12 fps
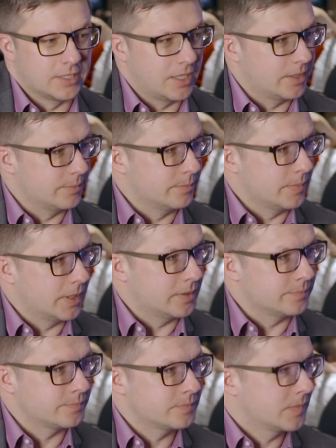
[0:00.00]

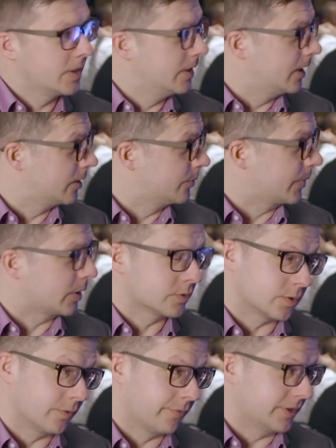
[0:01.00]
I'm here
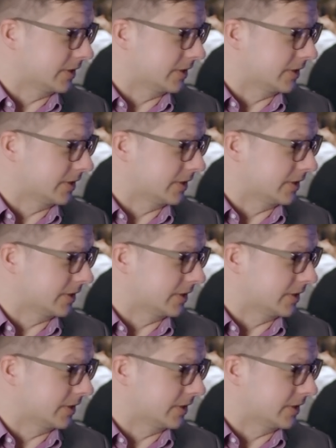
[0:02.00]
because of